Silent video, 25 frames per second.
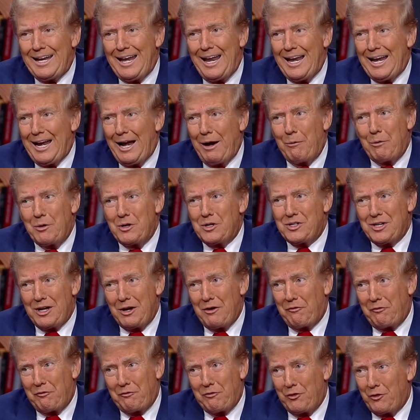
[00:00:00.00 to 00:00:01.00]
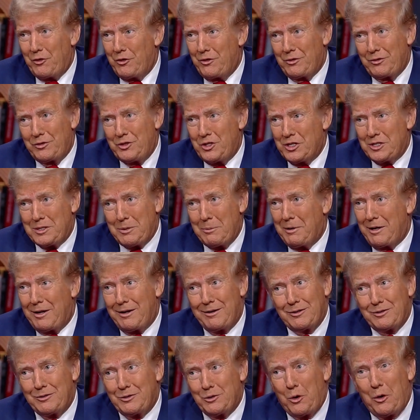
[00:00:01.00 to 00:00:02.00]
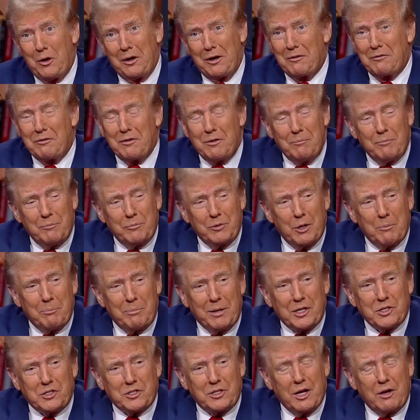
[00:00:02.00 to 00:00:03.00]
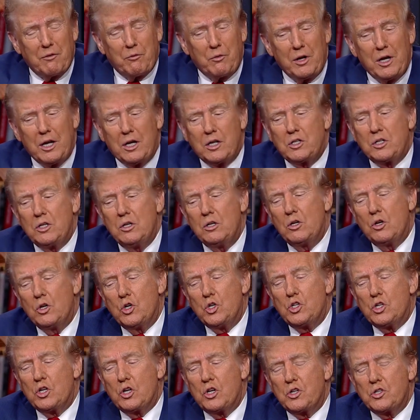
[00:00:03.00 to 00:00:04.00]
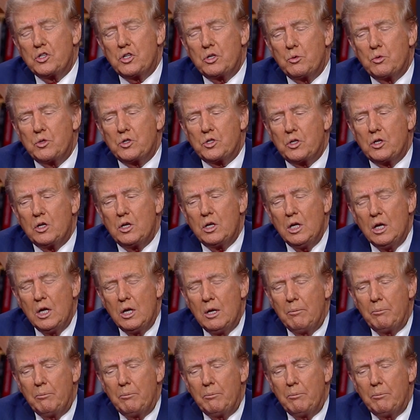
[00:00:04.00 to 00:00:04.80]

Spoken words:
and I was there for just about all of them, the best of. We had good shows. It was good.